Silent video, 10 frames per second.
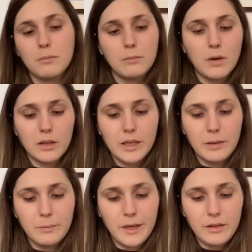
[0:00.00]

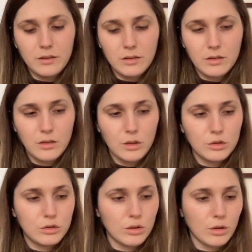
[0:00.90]
marking pen,
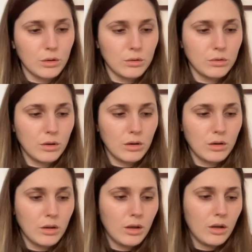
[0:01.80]
so
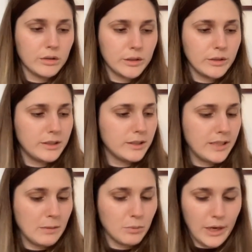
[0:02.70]
also it's the
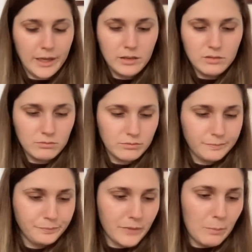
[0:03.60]
same brand,
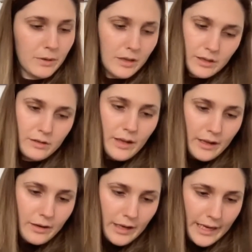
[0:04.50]
but
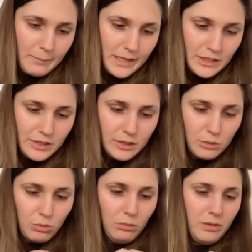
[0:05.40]
I imagine
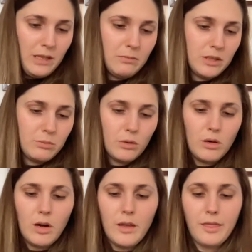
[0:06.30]
this will be much
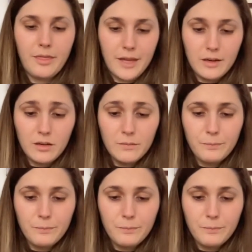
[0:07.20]
more thin.